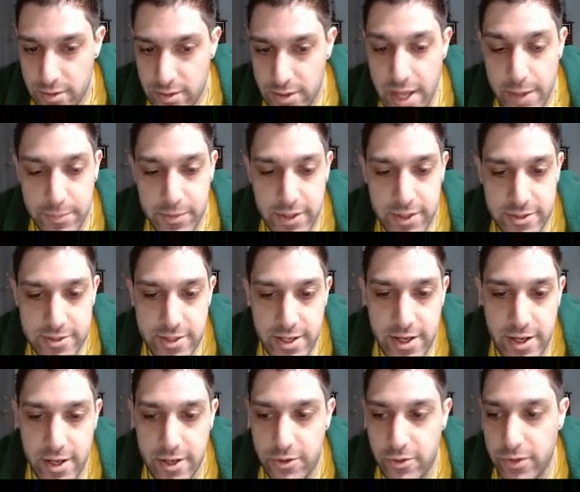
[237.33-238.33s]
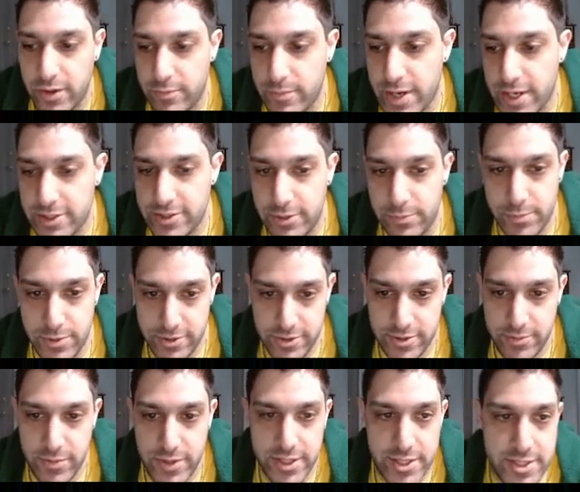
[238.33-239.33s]
That being said, I don't think Maxey
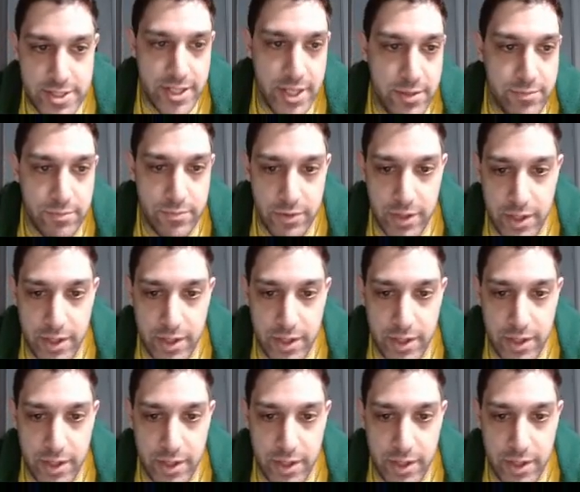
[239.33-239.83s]
puts up that same